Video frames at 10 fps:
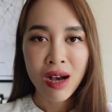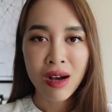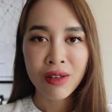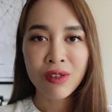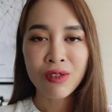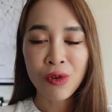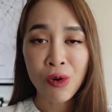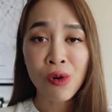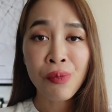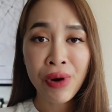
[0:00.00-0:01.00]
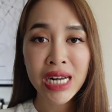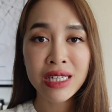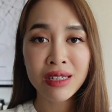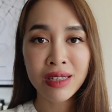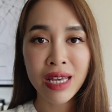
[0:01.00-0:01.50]
The score
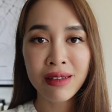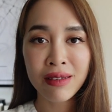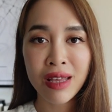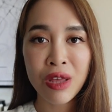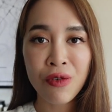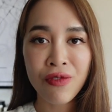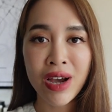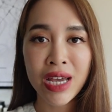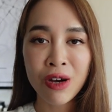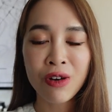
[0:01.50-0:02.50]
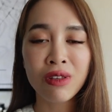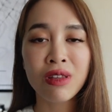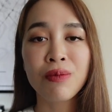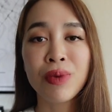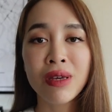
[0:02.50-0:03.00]
practice test that you find on
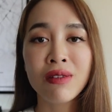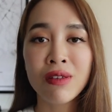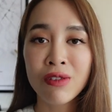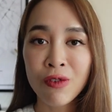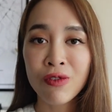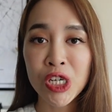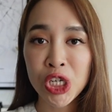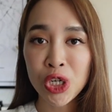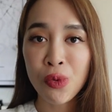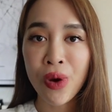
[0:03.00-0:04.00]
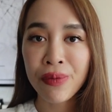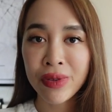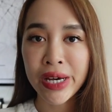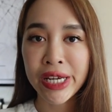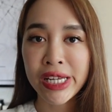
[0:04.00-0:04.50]
the Pearson's official
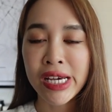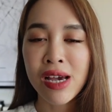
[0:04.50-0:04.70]
website